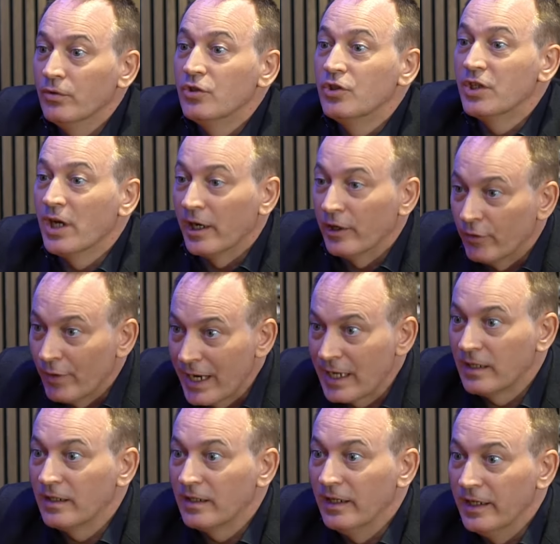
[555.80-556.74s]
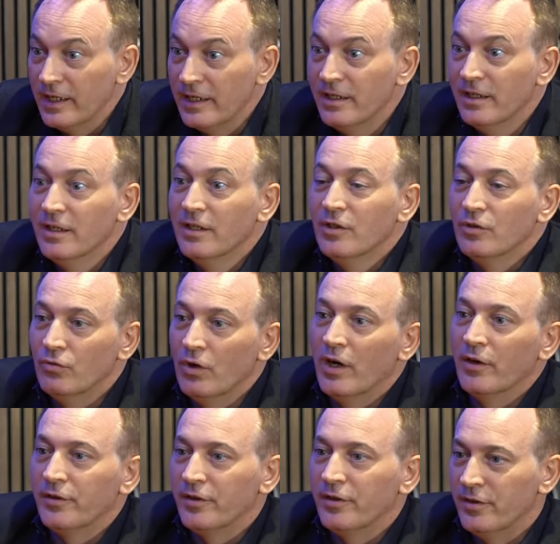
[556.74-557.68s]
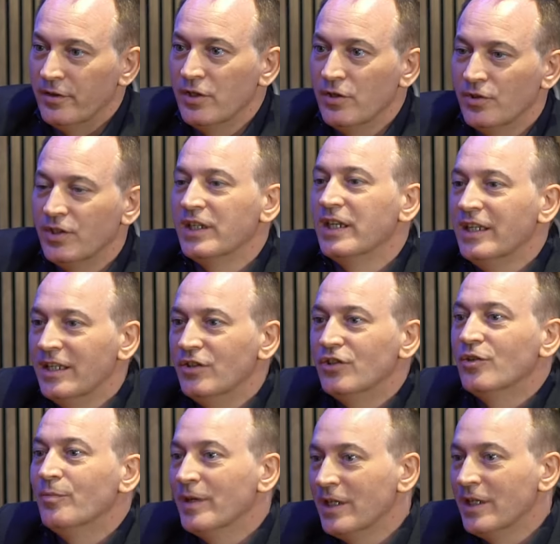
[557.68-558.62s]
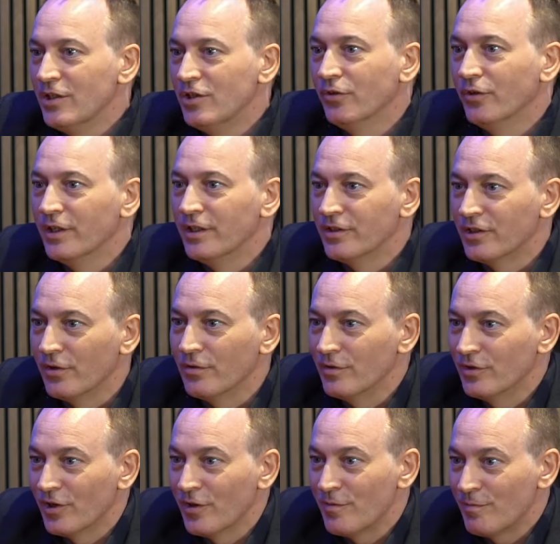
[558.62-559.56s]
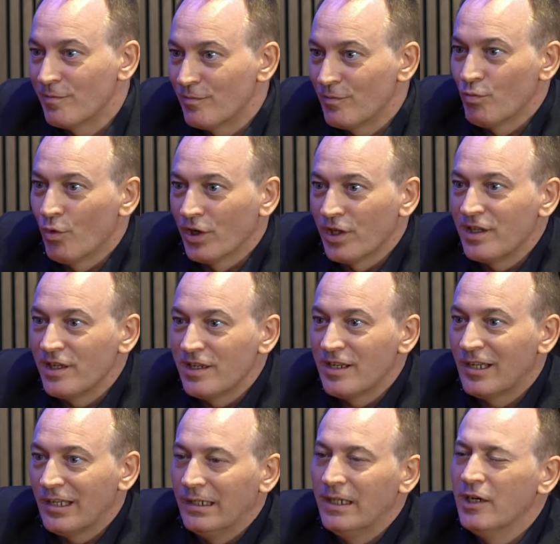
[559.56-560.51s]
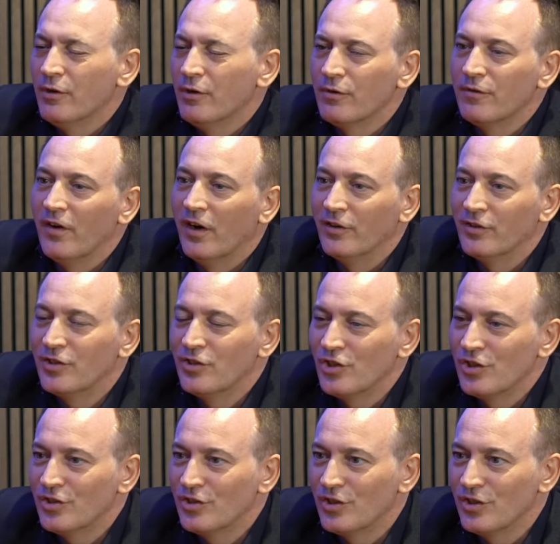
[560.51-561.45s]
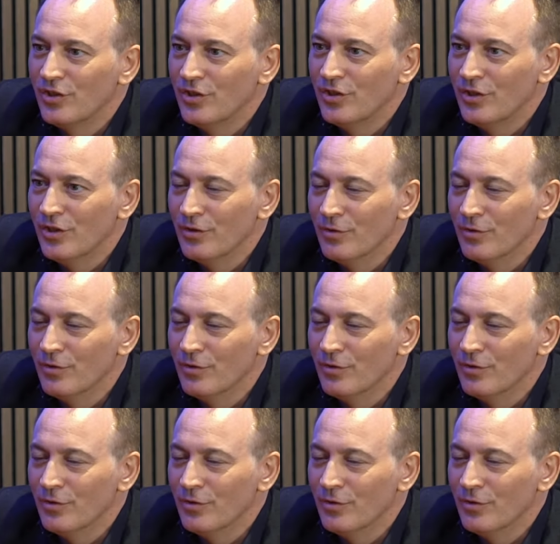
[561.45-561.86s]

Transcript: directly rather than using an intermediary. So what are the clear advantages to you